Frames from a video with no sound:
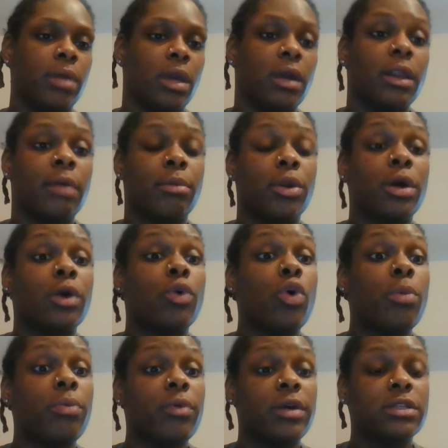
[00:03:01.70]
being able to
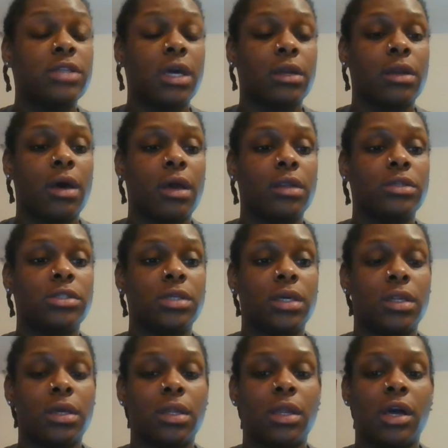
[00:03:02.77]
incorporate technology
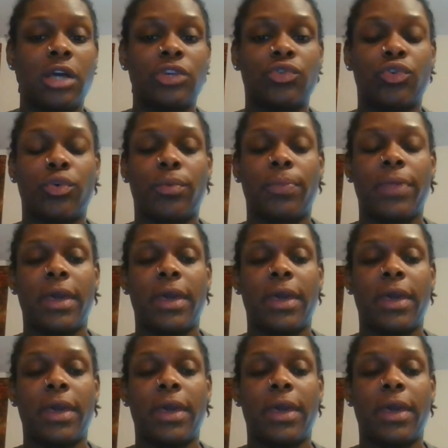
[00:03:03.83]
in the classroom